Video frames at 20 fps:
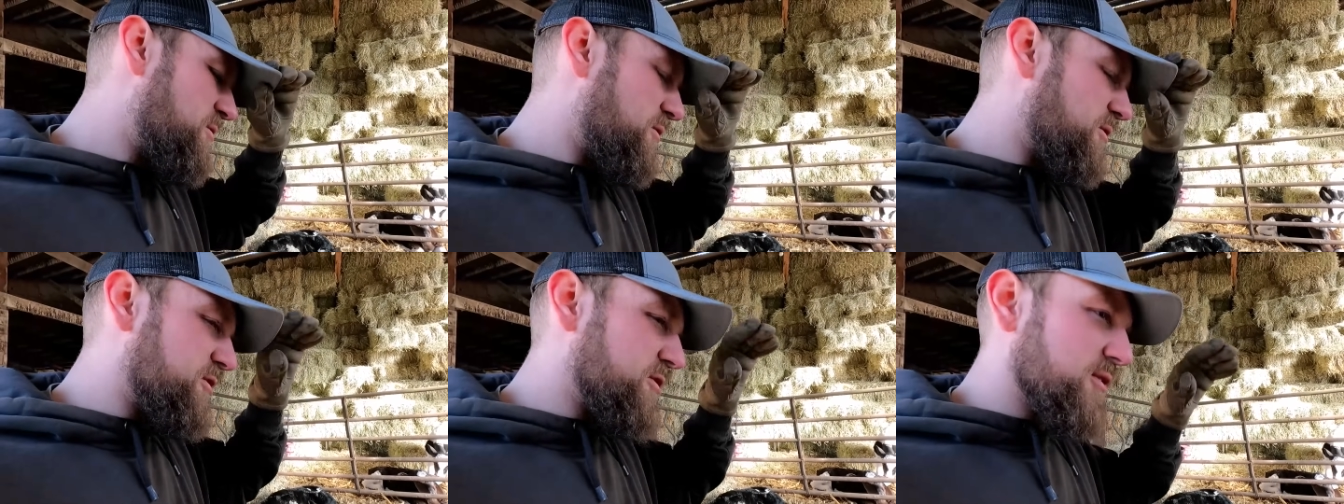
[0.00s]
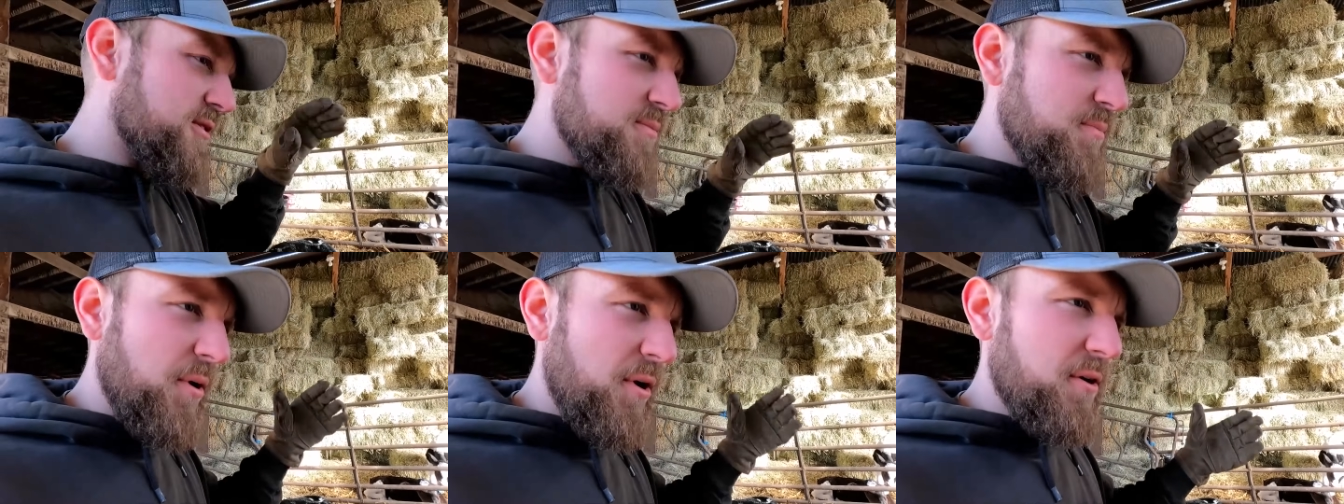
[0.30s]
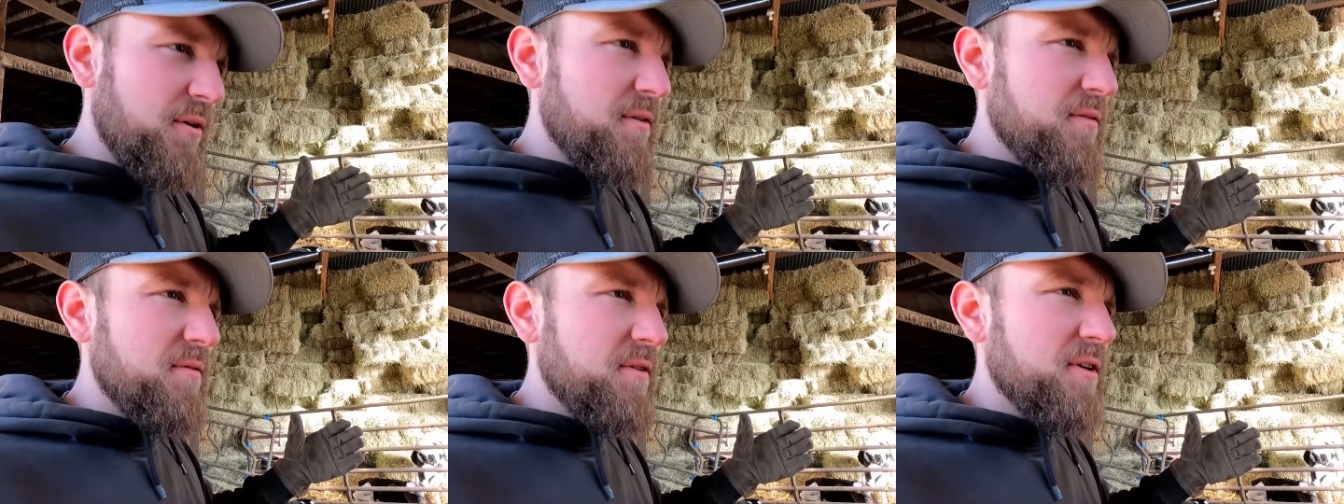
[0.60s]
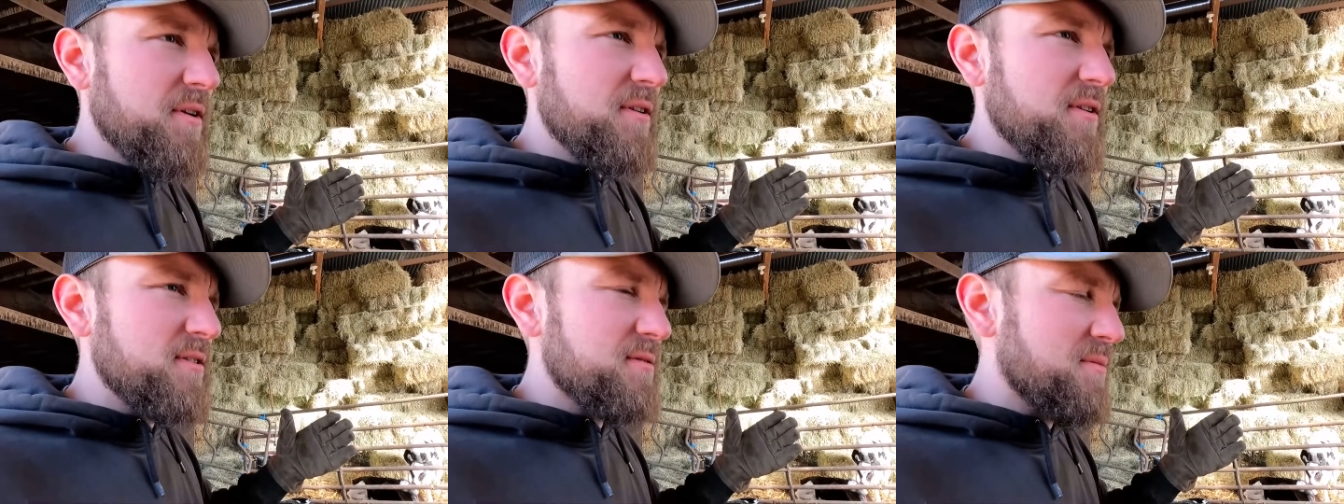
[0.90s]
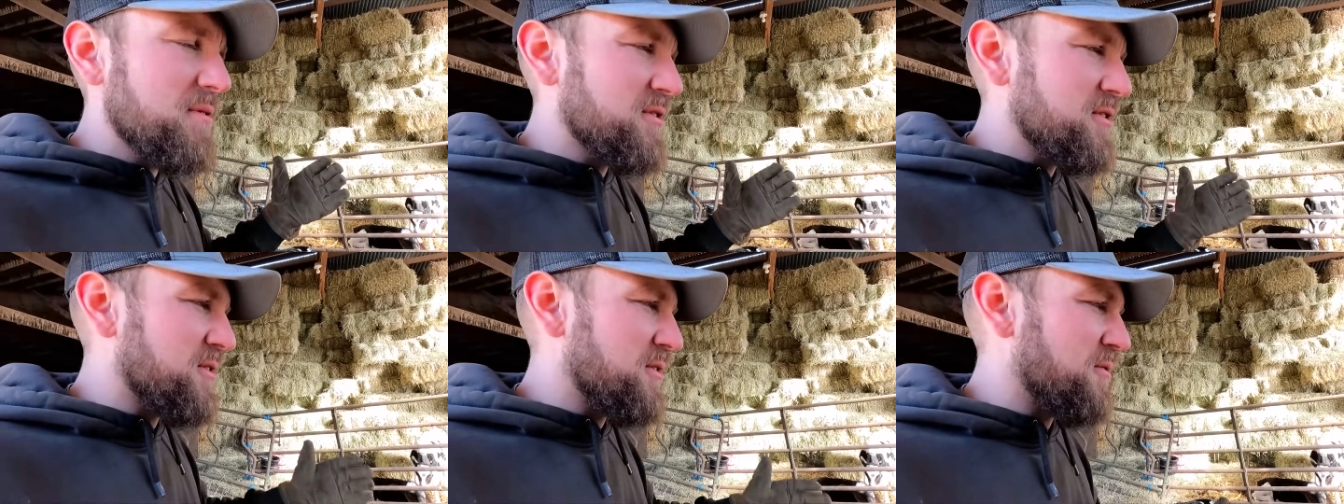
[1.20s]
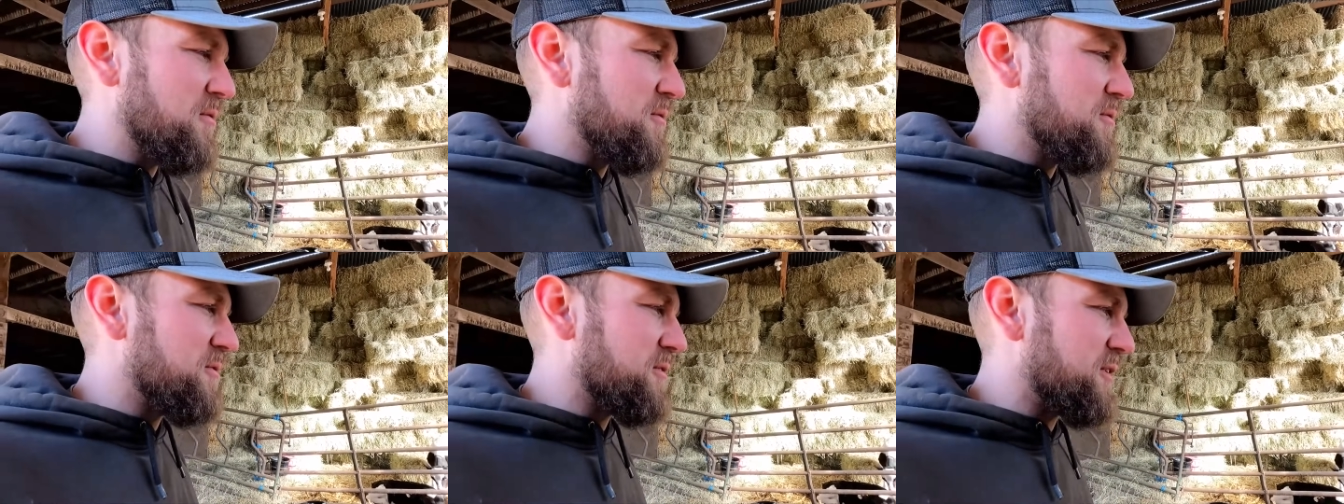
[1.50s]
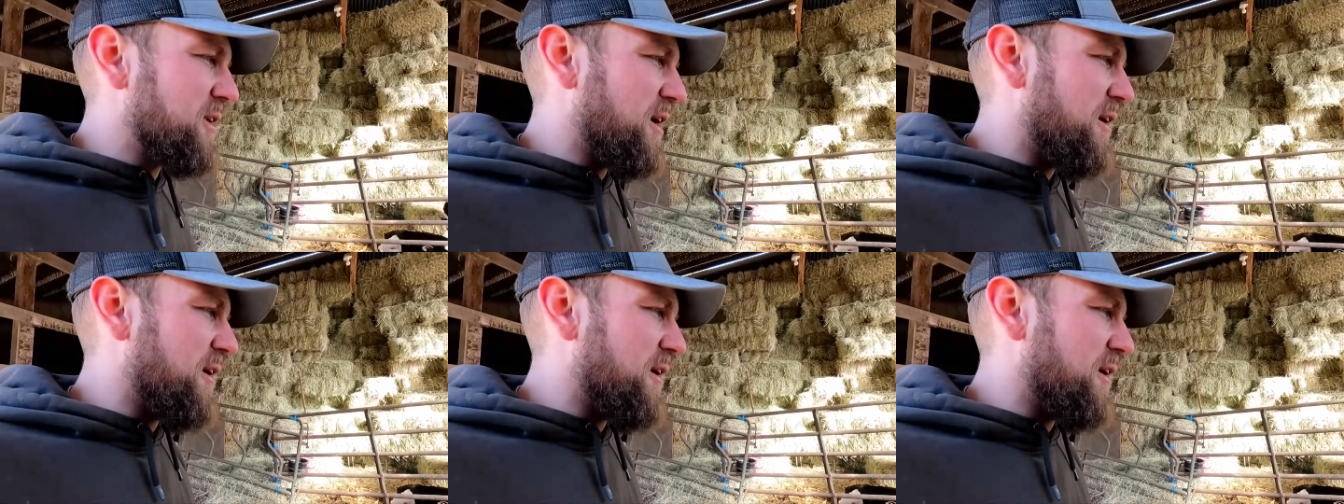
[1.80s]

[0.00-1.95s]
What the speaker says: which is part of it, especially an older